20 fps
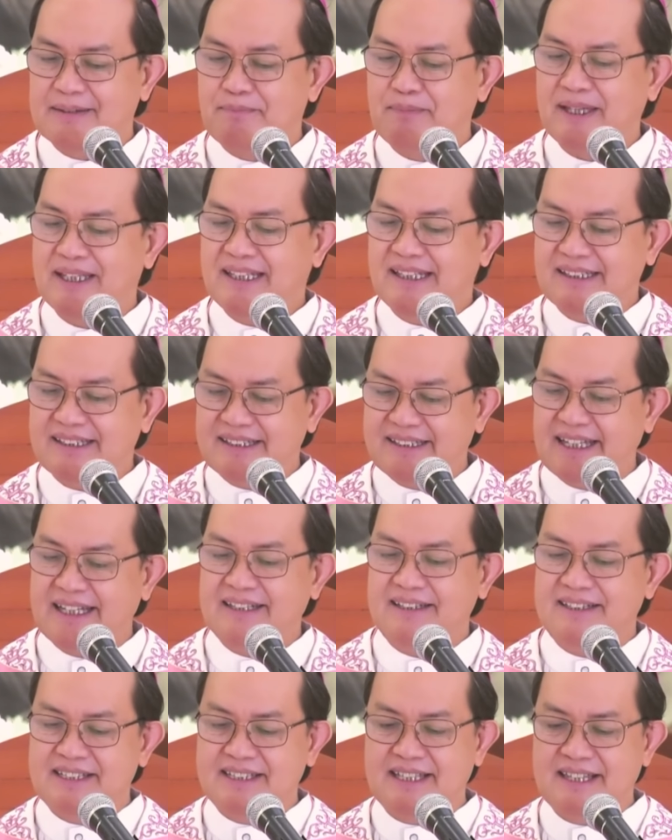
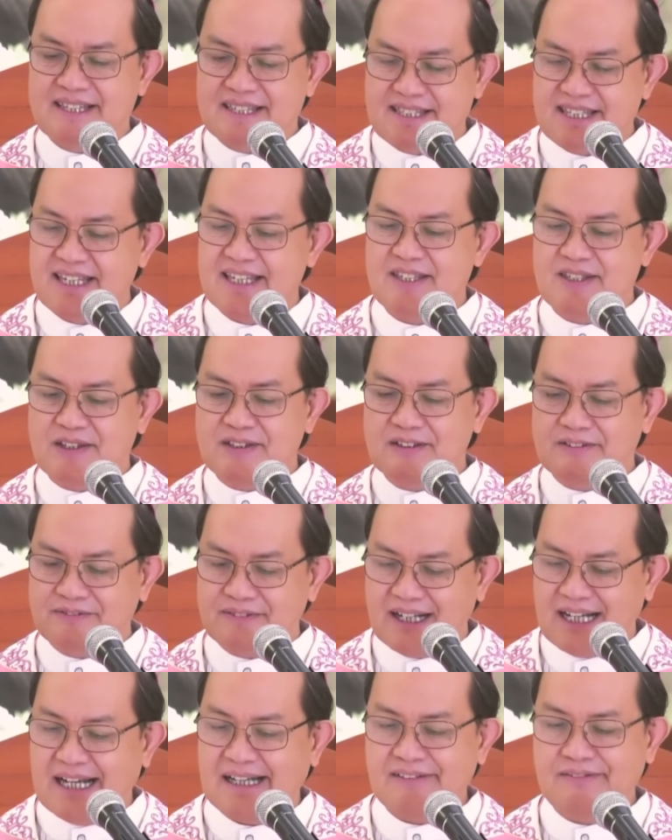penitential season of
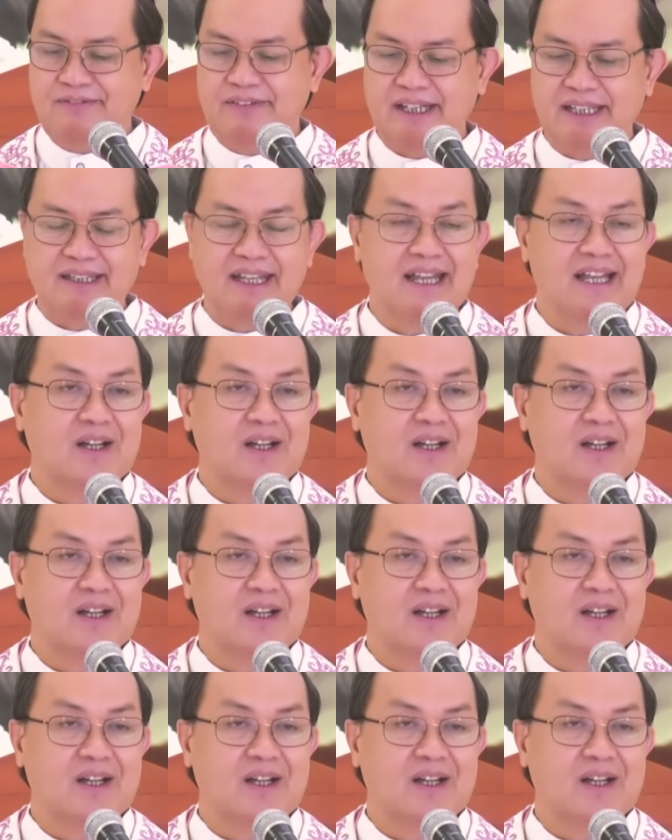Advent